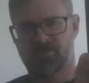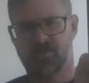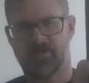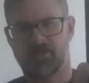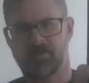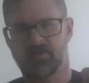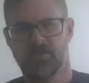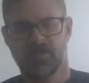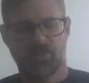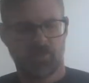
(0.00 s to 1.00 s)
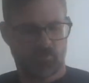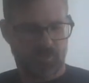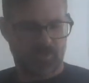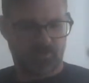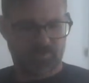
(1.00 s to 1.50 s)
setting.
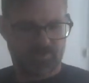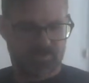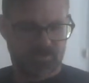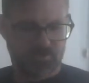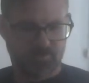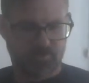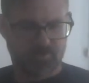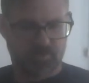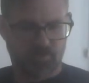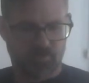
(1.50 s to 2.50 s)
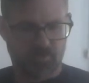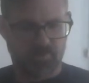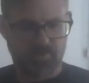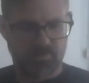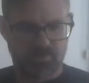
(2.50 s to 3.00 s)
Redirecting signals and set
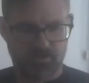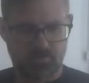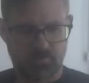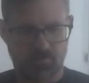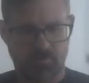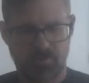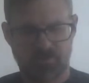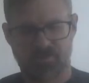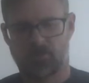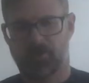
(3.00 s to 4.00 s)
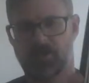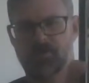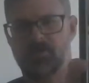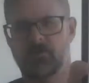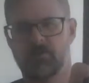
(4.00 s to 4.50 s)
locations in set
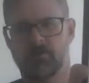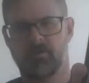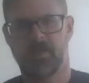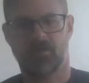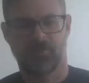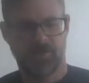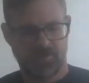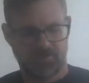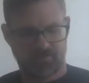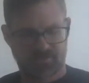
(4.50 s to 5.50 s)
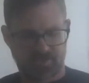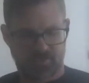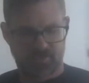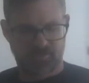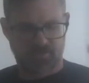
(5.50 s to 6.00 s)
location. Now, this
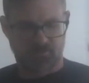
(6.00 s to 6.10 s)
indicates the